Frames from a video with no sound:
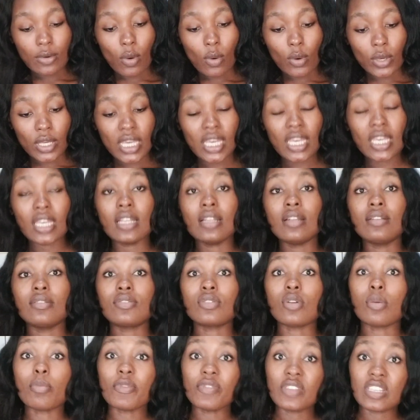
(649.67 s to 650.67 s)
Okay,
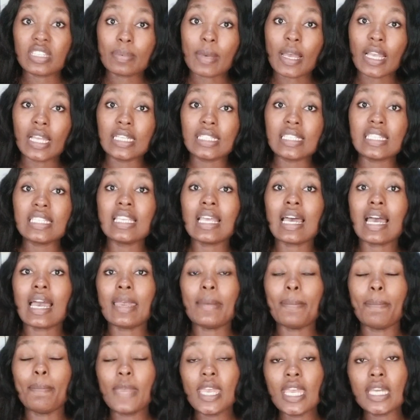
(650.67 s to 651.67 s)
some of the spaghetti that
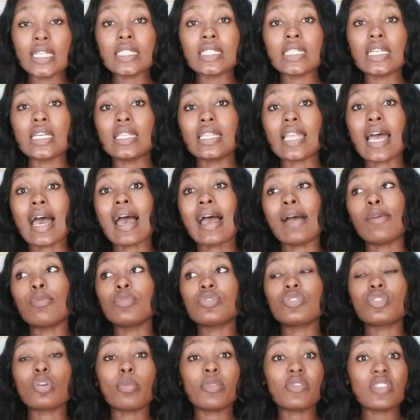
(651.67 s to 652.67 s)
I made,
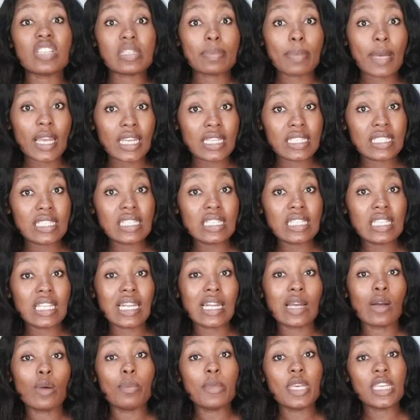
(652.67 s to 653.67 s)
some of the spaghetti that
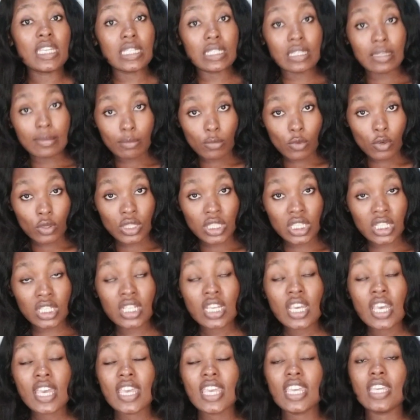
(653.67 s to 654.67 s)
I'll make in the morning,
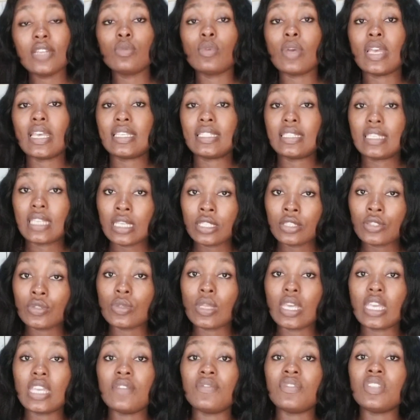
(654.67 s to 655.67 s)
it will extend to
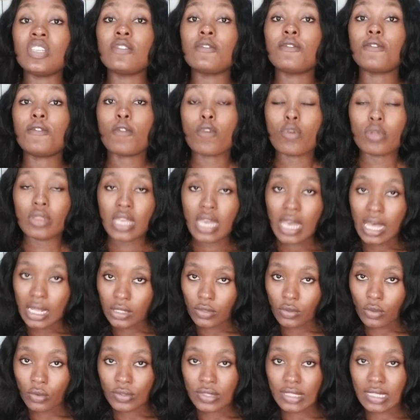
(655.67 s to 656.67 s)
the evening for the
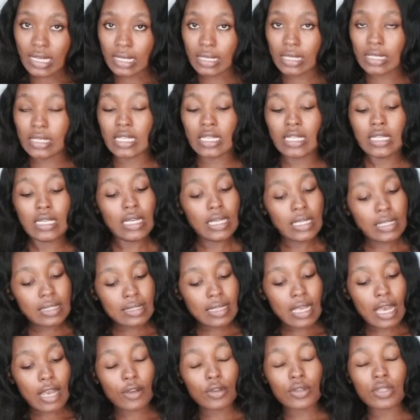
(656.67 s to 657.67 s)
adults, and then the
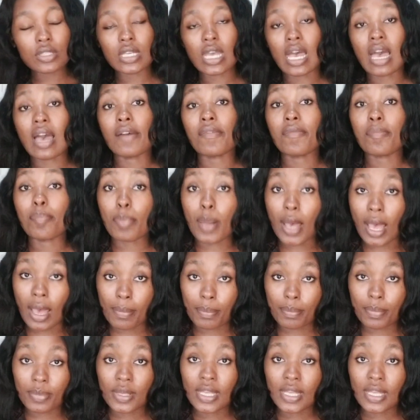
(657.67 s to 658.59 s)
kids are going to have pap